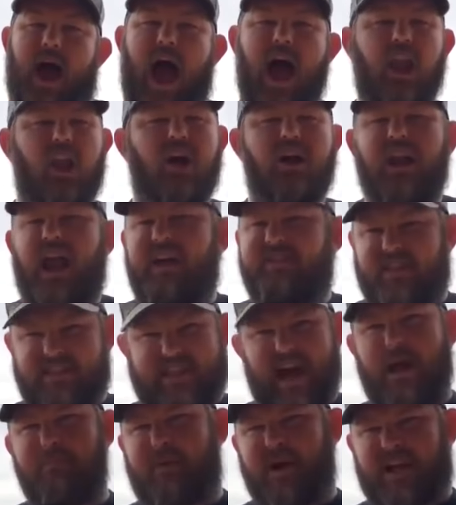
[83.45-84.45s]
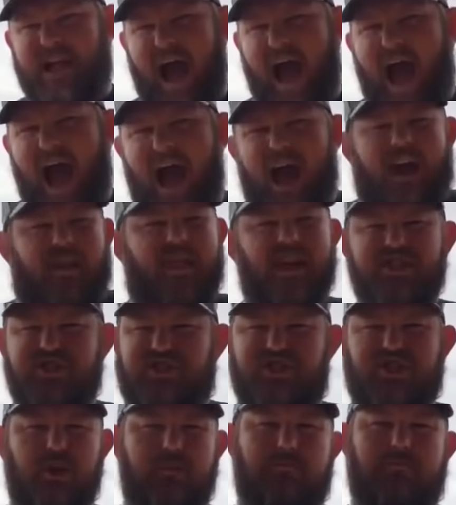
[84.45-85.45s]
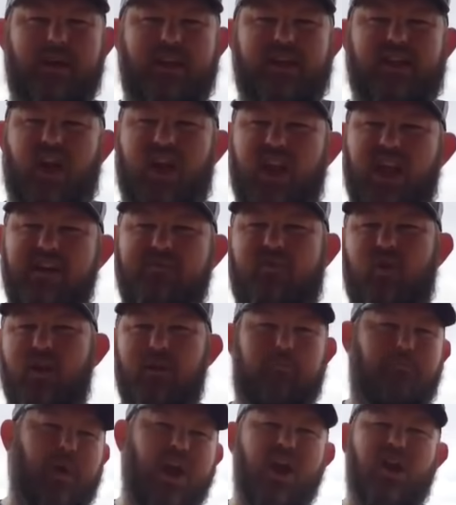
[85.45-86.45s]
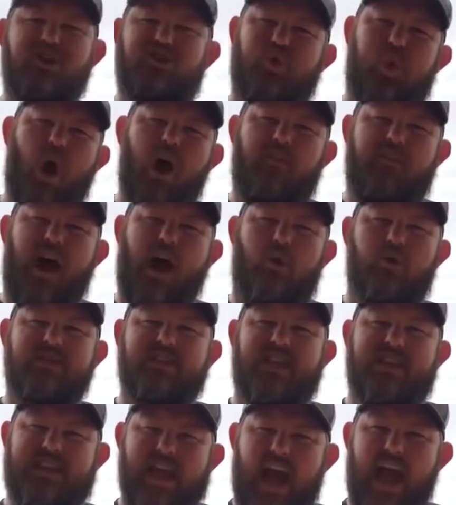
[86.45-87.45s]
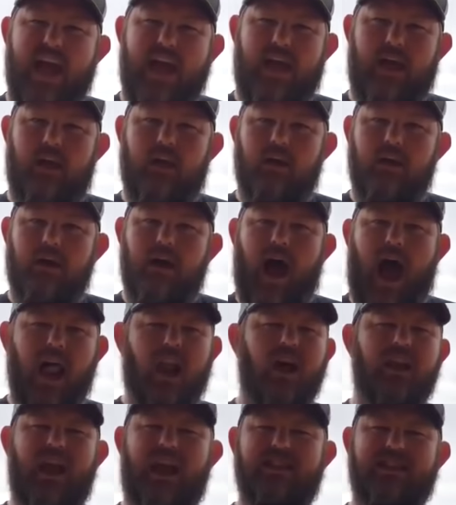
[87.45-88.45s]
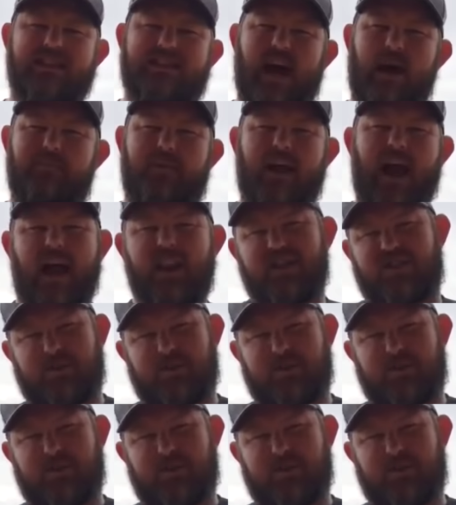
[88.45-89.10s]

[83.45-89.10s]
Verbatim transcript: I look like the type of guy that should be delivering beers 12 hours a day. I look like the type of guy